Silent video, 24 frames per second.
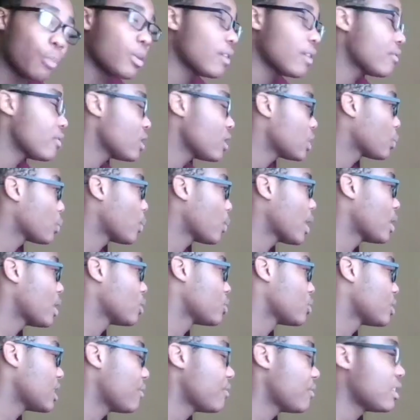if you get the regular
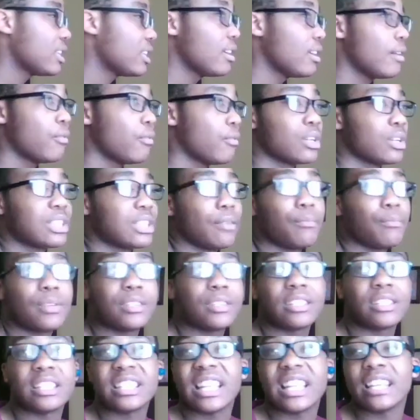4 to 7
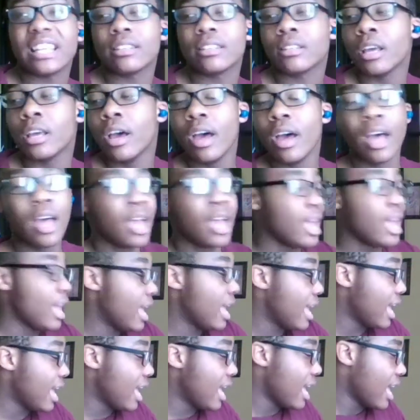business days.
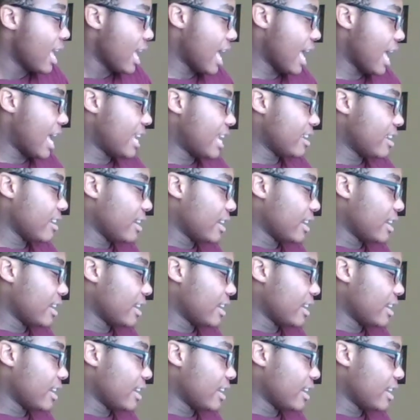And